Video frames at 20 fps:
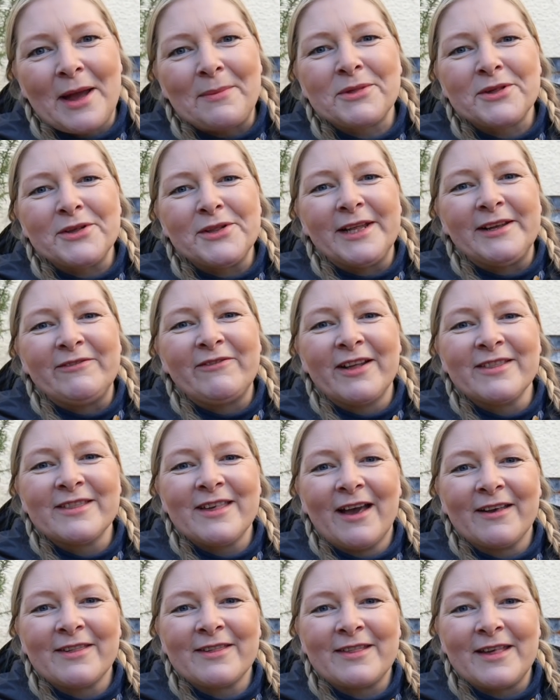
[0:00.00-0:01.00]
absolutely
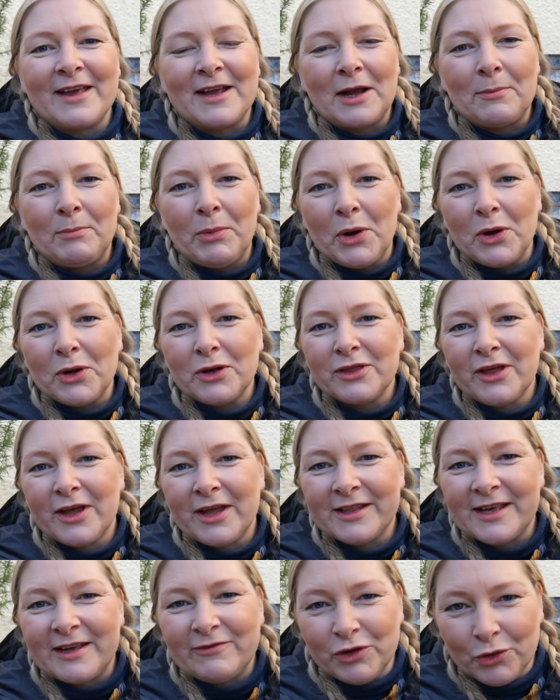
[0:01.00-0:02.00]
fantastic book
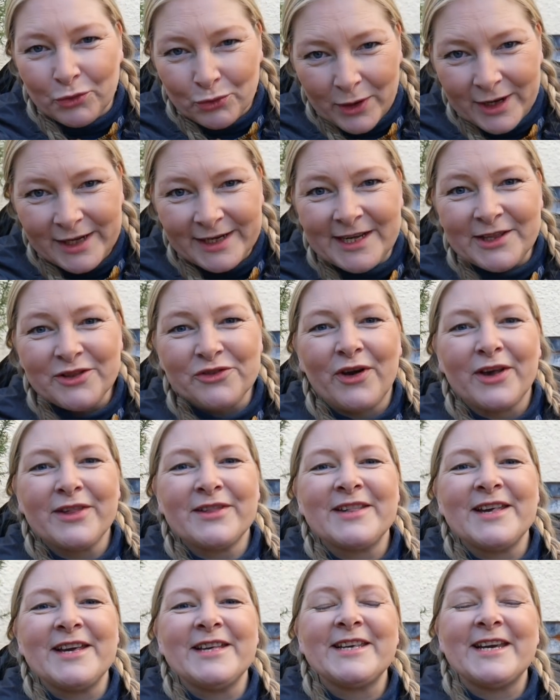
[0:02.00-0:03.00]
that if you're really
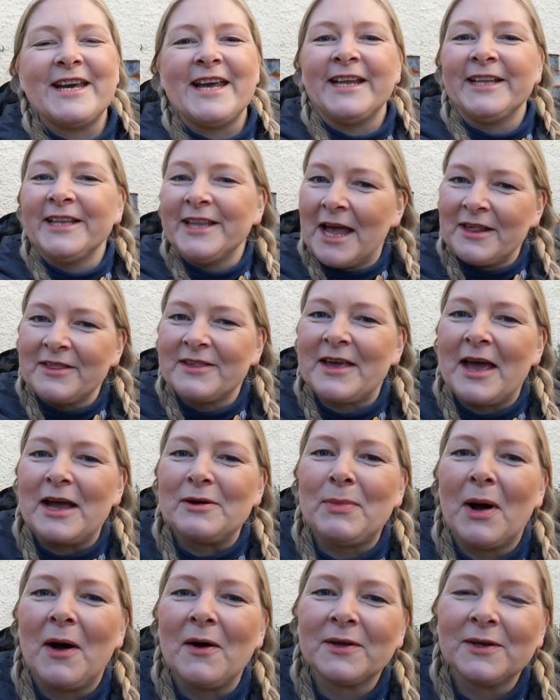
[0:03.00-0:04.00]
interested in
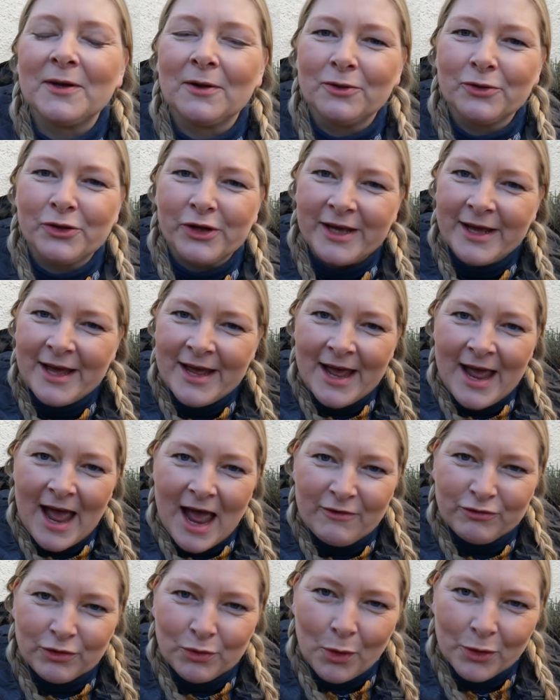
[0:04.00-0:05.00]
landscape archaeology,
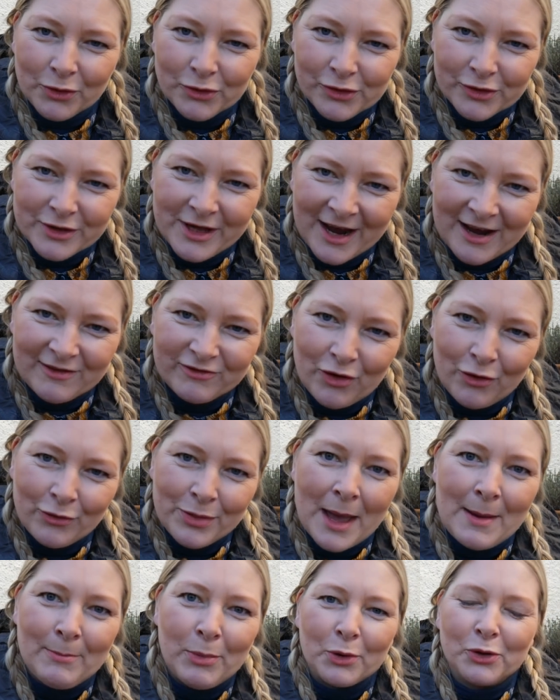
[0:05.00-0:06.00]
everyone should have
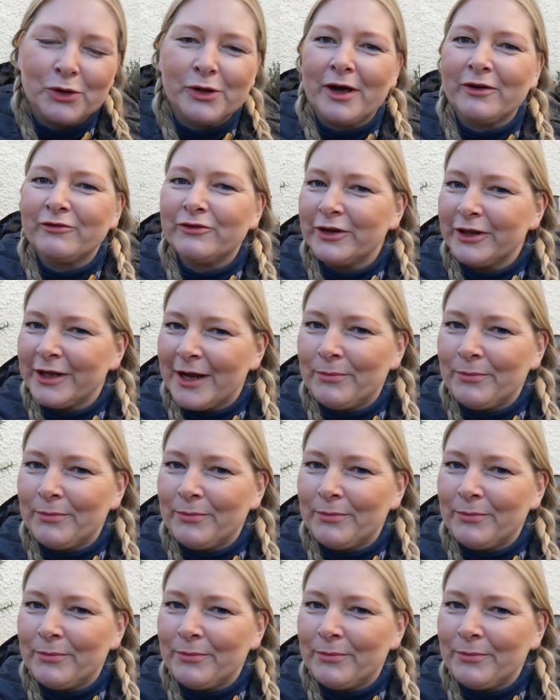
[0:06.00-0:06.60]
on their bookshelf. And